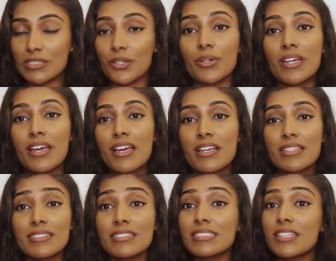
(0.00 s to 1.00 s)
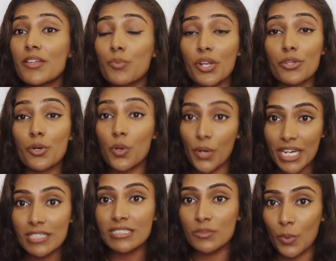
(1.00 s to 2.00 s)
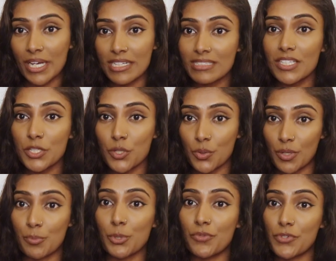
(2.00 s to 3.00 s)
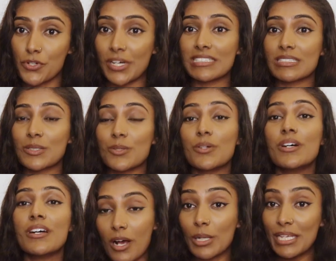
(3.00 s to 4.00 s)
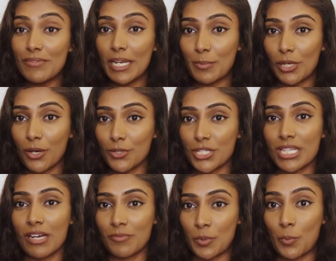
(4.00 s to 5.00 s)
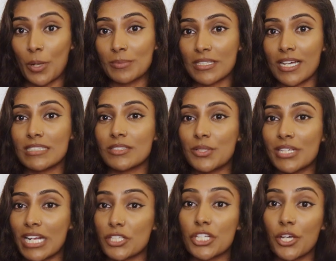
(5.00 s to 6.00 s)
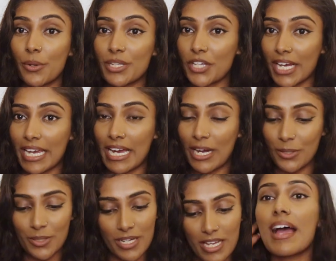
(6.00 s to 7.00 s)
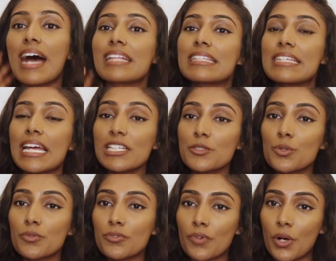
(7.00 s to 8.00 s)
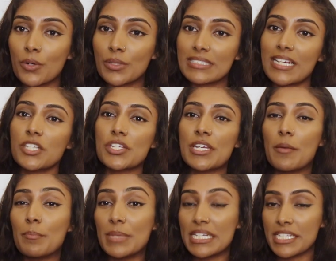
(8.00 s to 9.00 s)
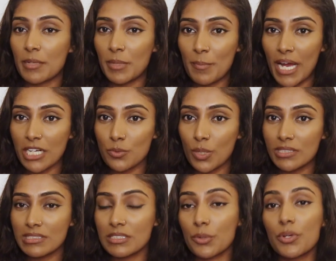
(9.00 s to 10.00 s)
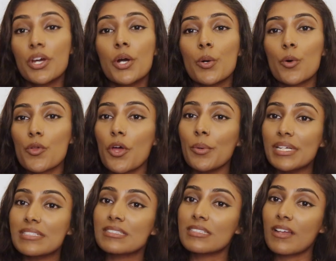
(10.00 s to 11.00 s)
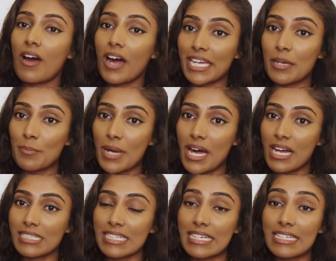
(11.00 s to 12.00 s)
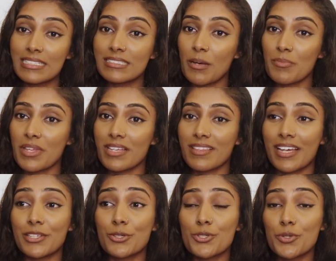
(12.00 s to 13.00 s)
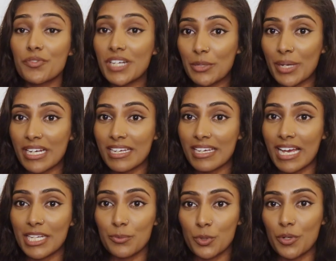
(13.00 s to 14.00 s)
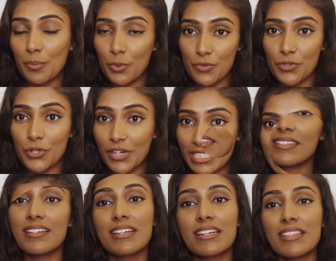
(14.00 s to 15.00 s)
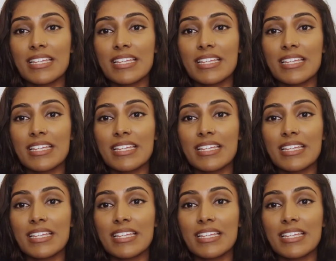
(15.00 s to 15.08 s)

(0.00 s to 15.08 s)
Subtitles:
So this is one of the quickest ways to improve your credit score. I'll leave a link below to the government website so you can actually go and check it out. And the electoral roll is actually a medium impact one. So although it isn't high impact, it is something that you can do really quickly and it will improve your credit score.